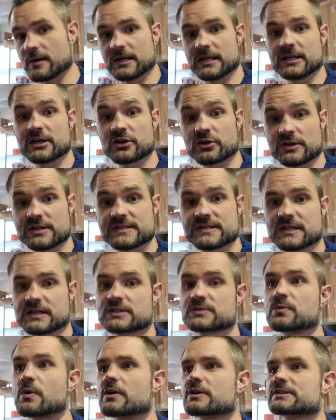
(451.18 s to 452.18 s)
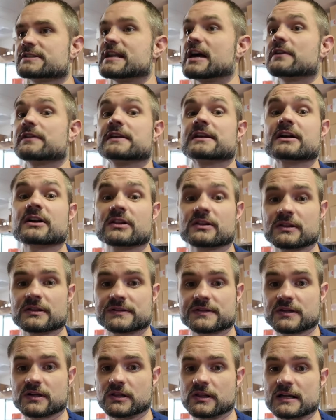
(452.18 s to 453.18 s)
increasing, as well as now the
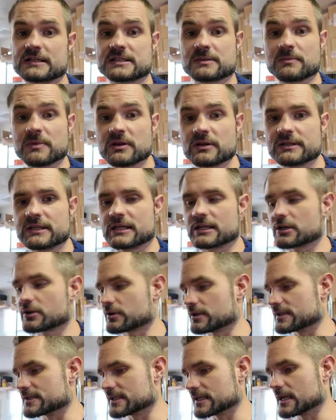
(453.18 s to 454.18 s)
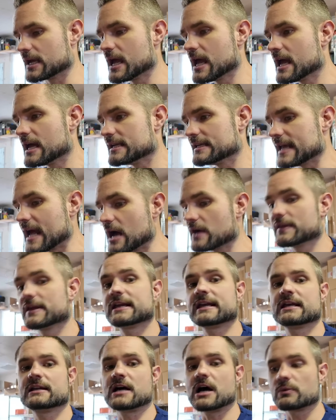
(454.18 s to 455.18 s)
collectability increasing, now they
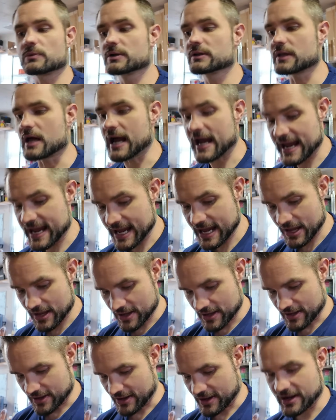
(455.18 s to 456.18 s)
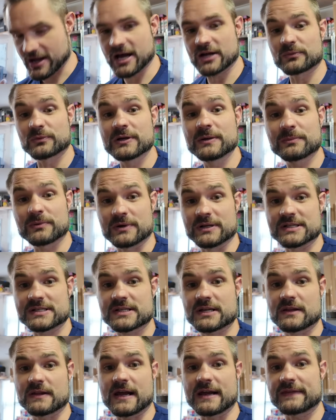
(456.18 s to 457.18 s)
cannot rely on
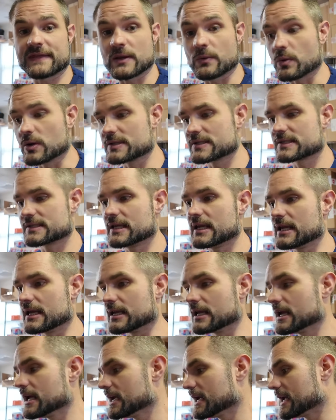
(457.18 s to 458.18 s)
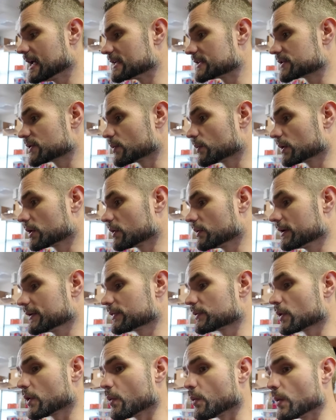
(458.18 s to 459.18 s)
reprints like they once did. And so we're going
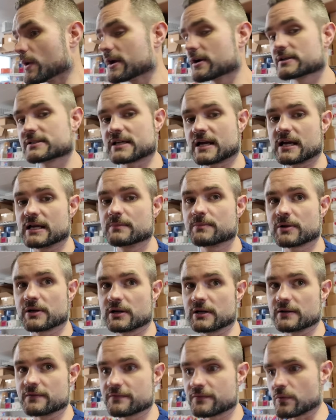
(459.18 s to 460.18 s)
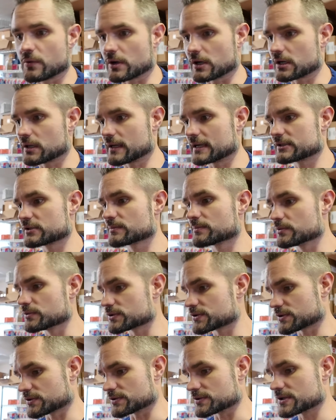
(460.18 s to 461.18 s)
through a weird time period for collector
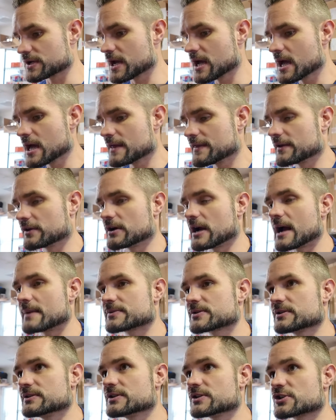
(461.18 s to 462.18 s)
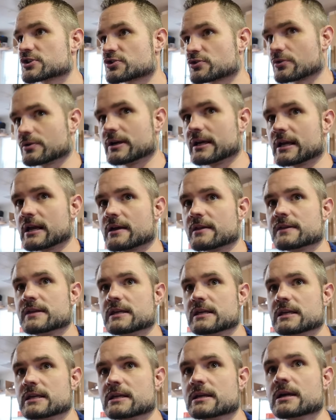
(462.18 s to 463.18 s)
boosters that are absolutely destroying
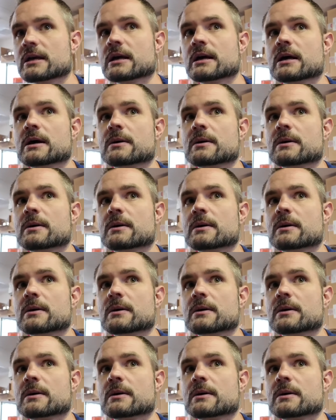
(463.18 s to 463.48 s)
the